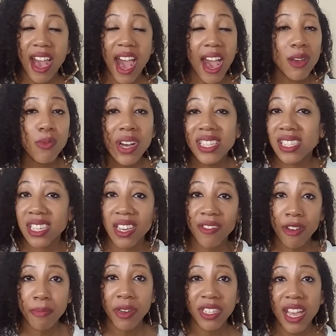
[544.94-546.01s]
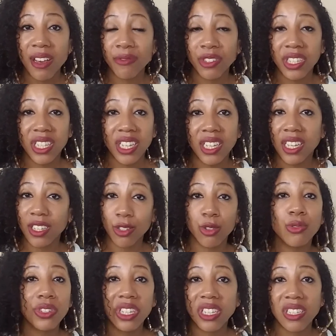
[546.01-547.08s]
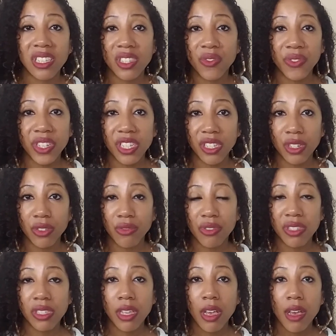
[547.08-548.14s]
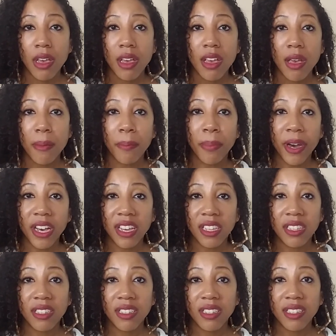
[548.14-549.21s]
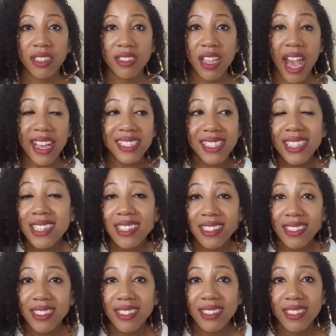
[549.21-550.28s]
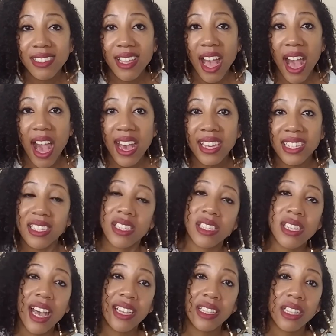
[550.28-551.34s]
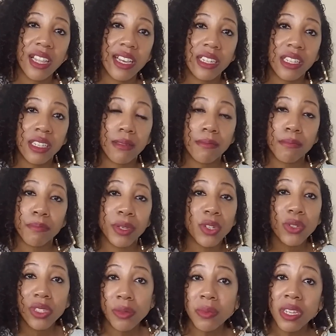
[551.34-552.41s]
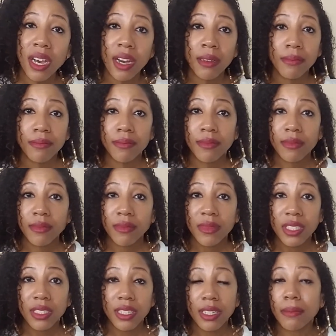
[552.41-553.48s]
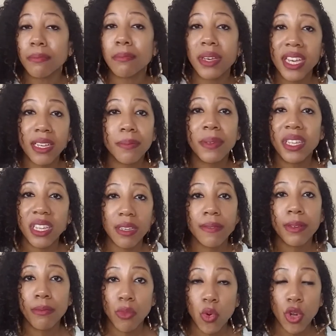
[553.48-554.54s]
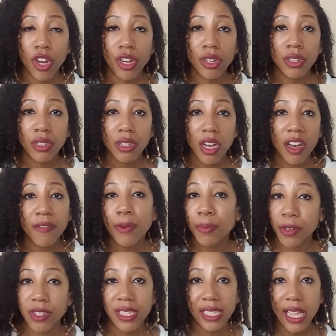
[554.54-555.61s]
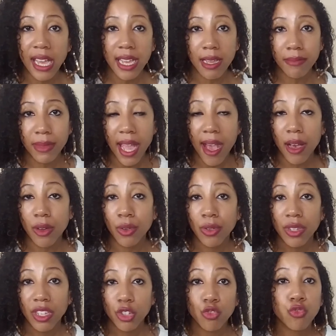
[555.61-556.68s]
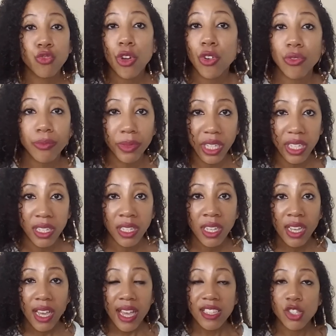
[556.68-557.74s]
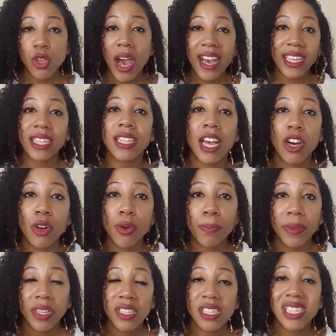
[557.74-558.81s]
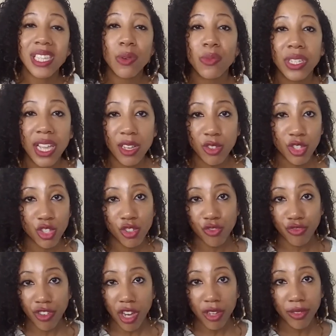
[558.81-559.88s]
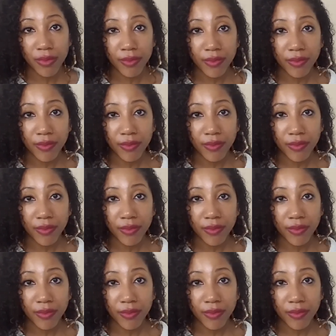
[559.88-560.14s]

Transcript: I wanted to give up on everything, including these videos, but I didn't. I instead let it build me up and make me even more of a person I am now, grow me so I can help someone else to grow.